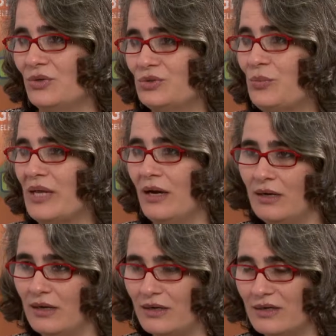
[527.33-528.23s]
to be
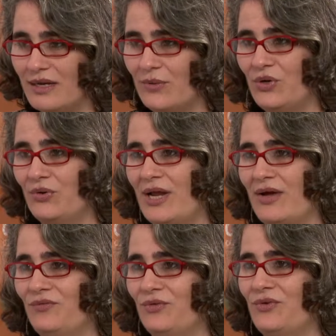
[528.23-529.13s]
heard, and we don't
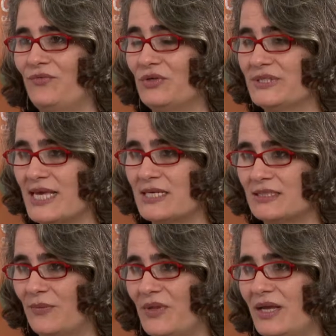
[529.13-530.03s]
have to, if you're saying
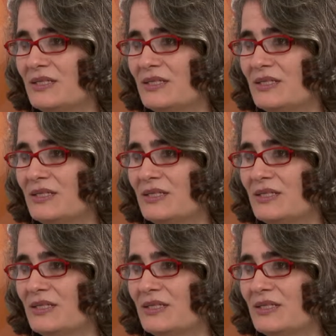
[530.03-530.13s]
something,